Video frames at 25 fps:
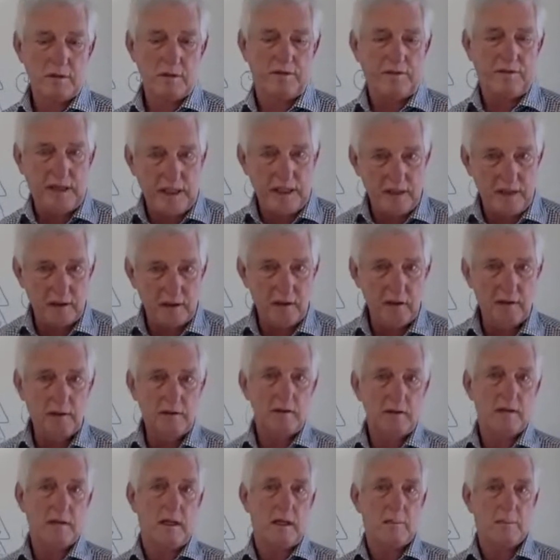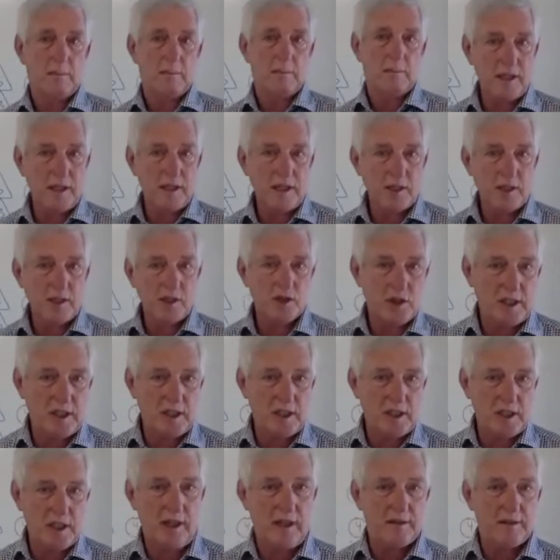feel,
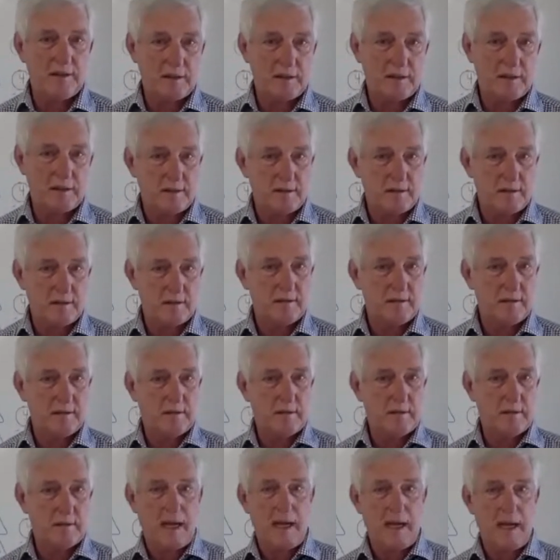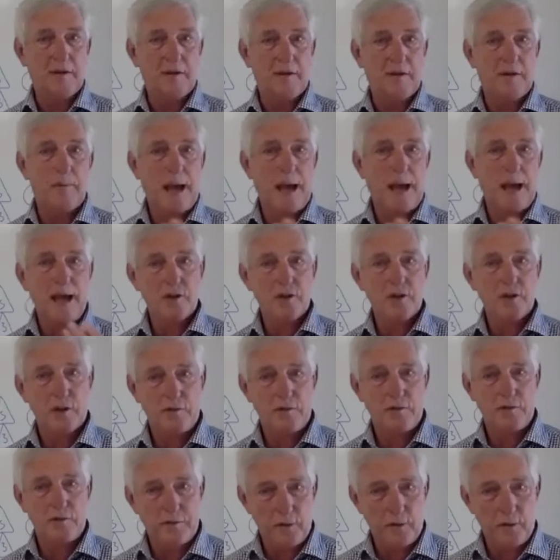appreciate, have
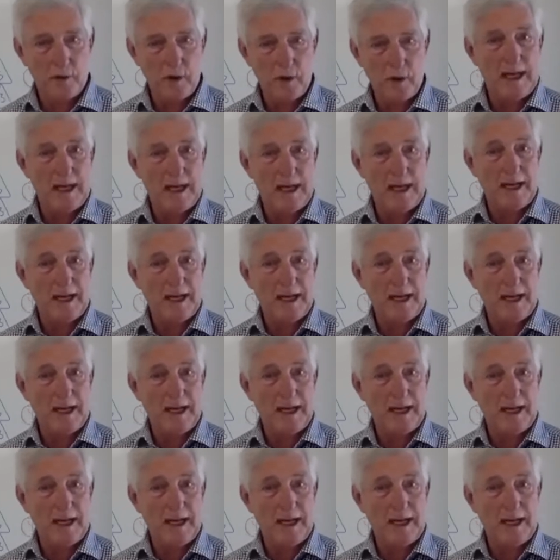compassion for,